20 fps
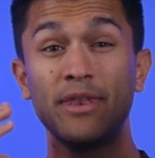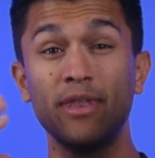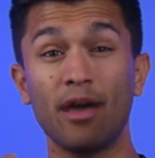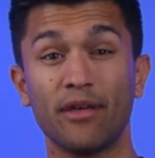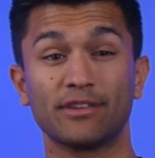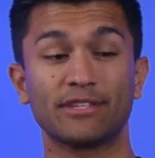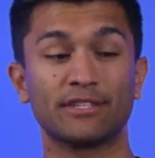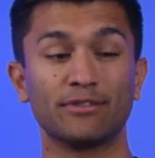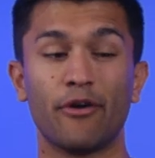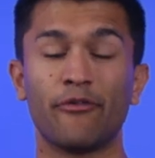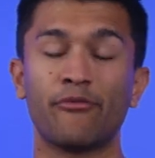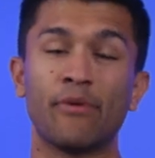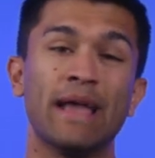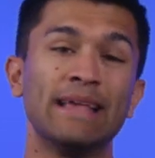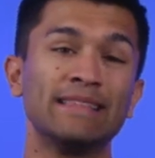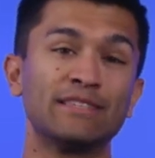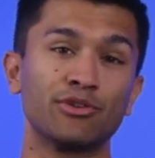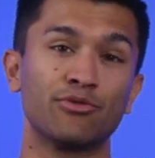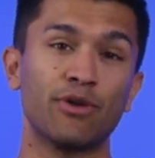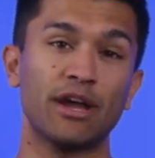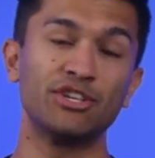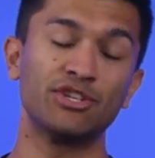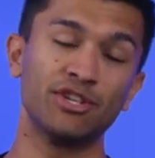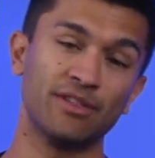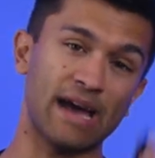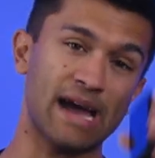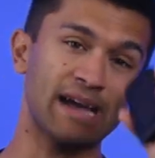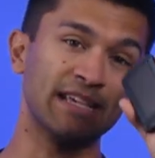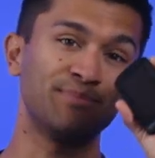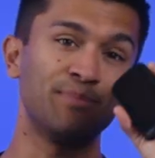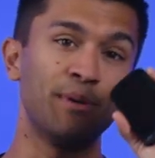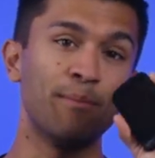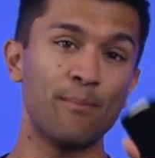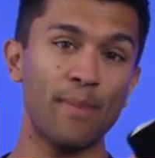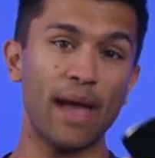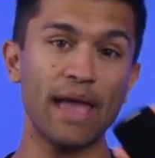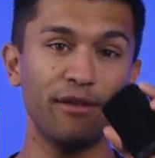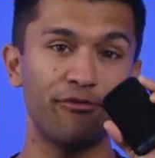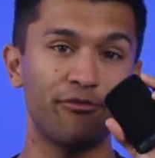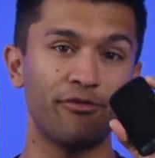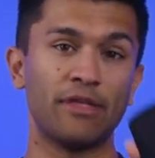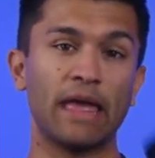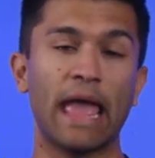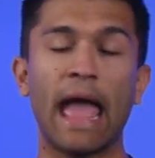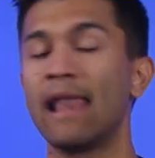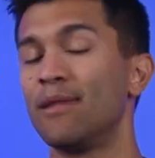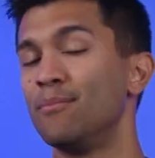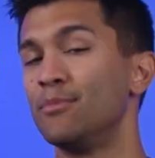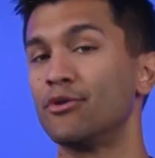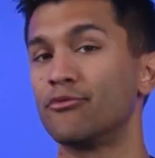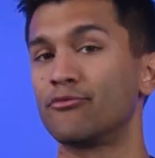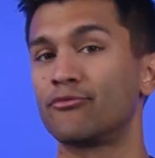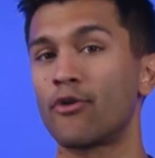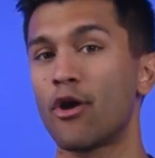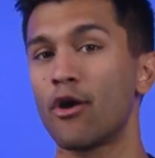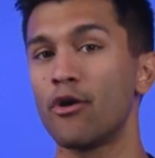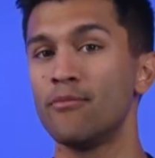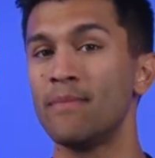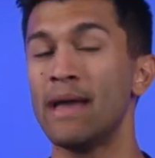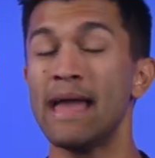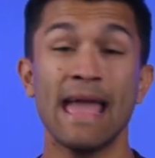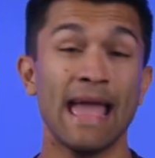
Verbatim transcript: another software integration that has been made for the Elemnt Roam